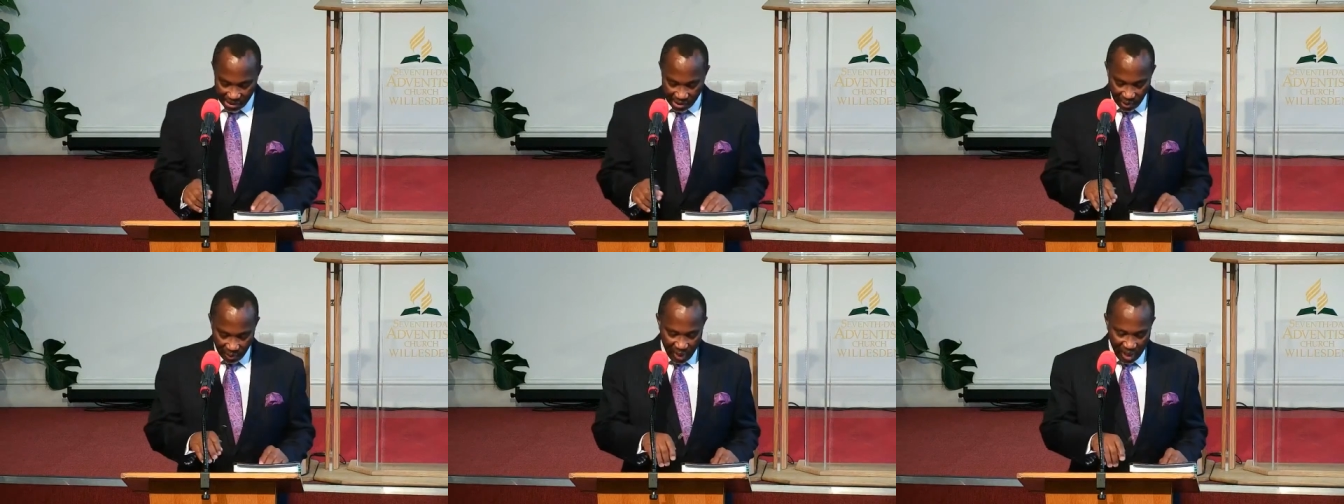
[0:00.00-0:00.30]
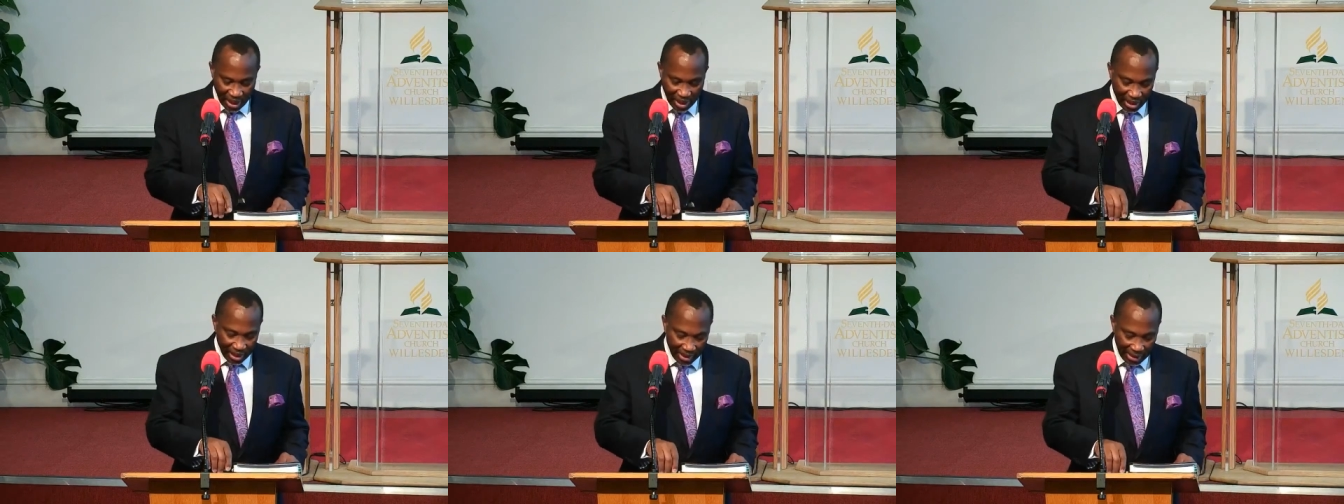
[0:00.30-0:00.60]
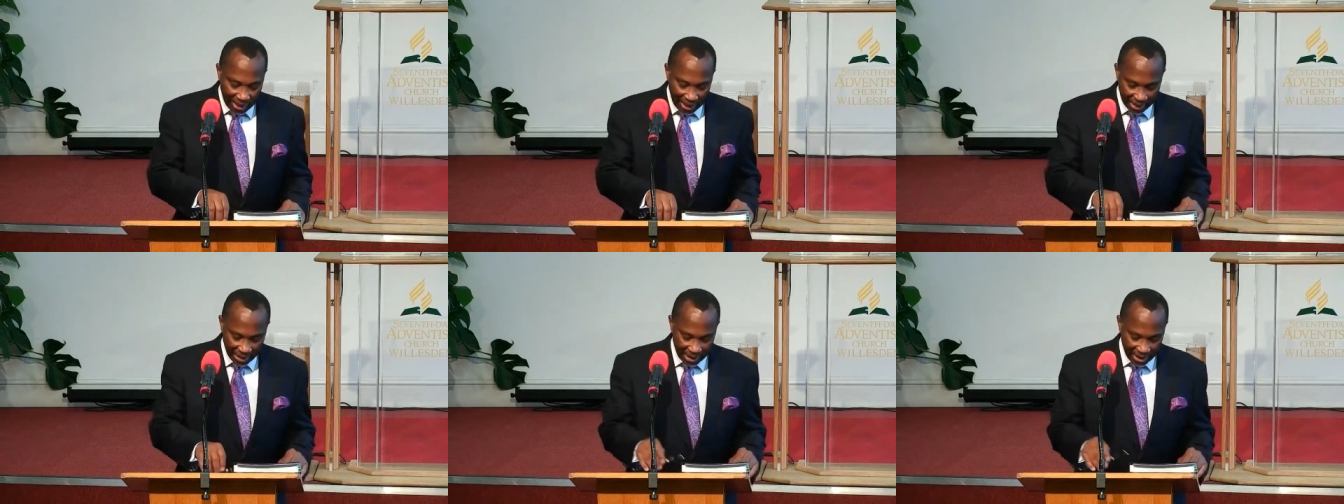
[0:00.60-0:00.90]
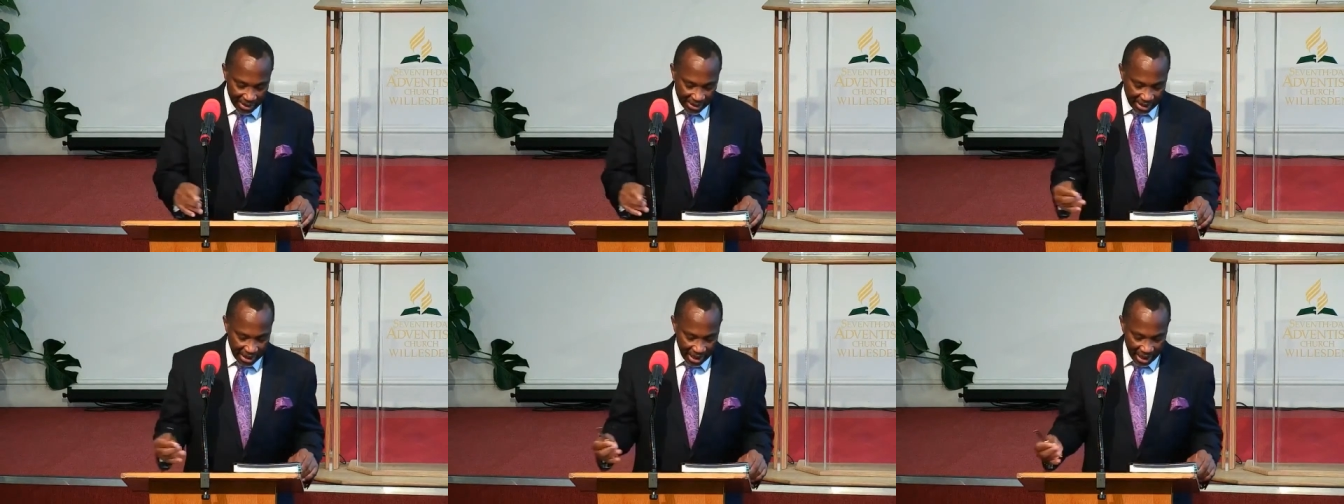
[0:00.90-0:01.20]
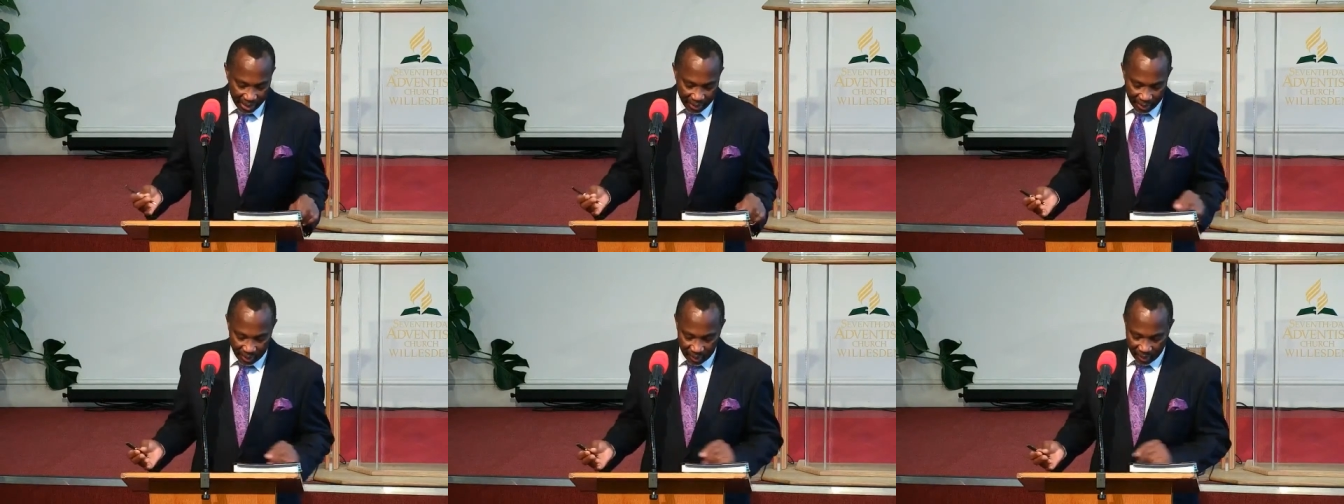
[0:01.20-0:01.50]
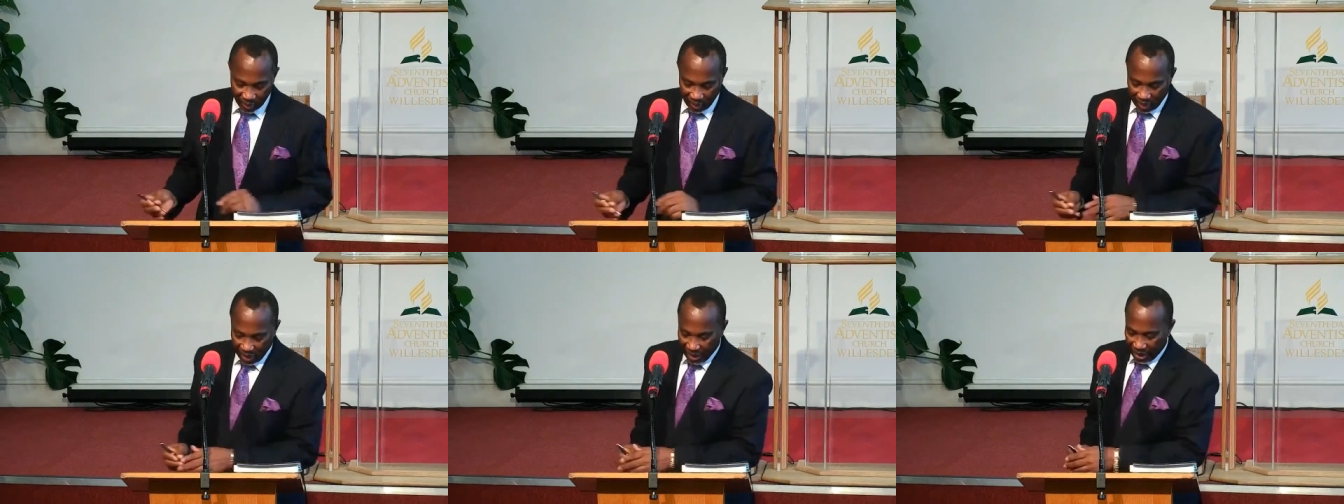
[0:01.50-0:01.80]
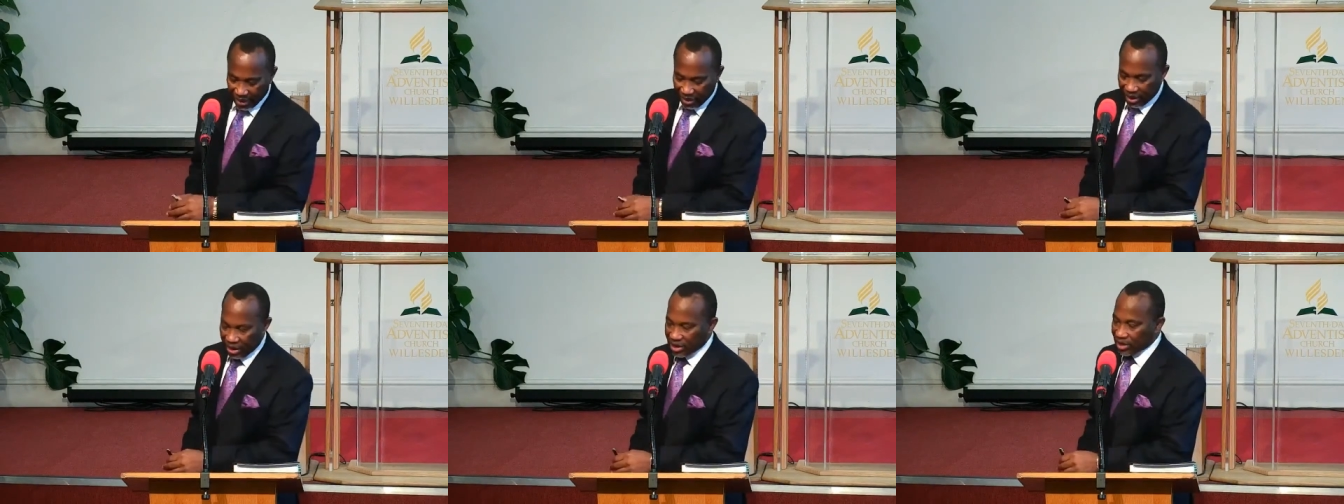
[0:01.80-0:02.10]
to Balak and
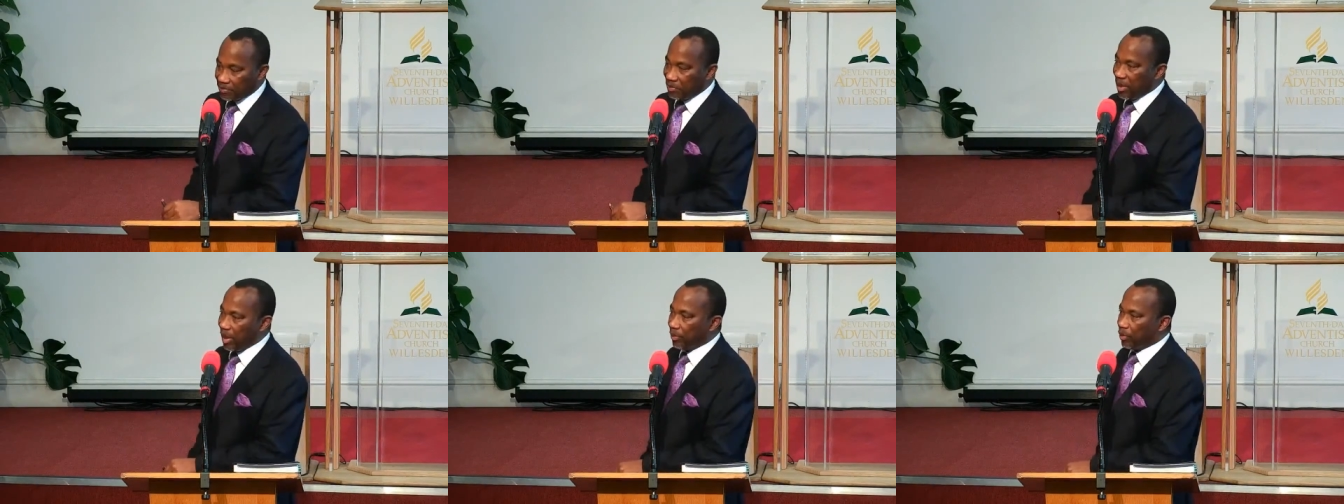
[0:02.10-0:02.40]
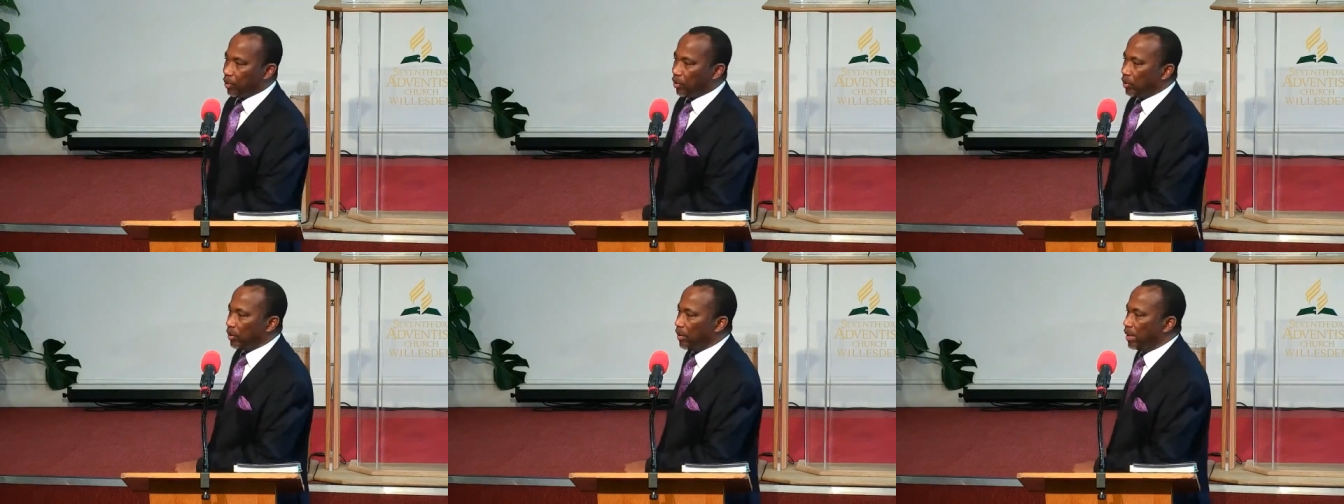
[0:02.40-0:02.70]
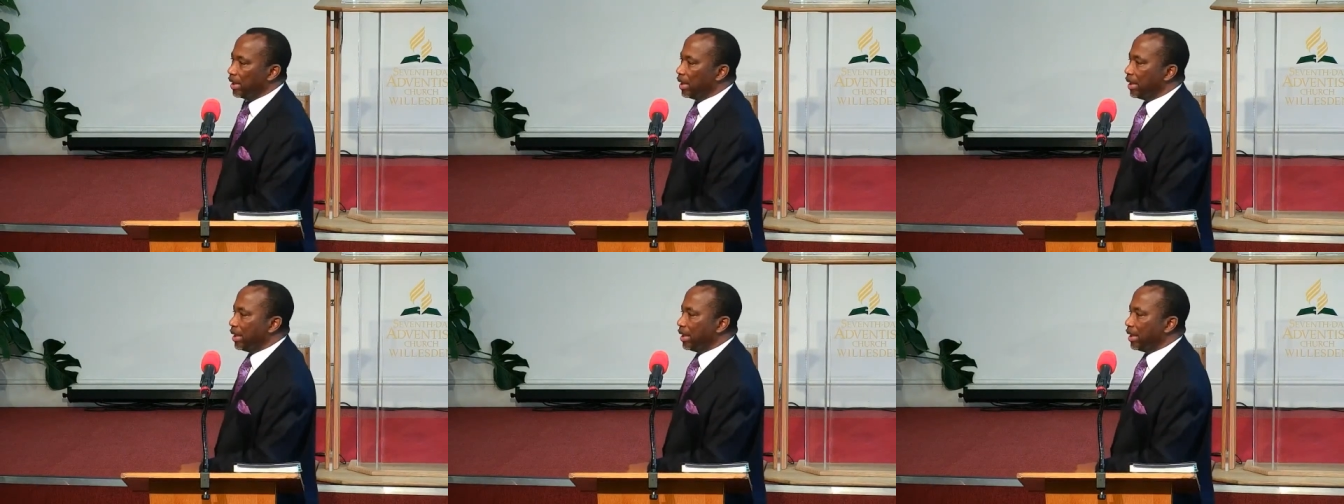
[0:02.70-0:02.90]
his people,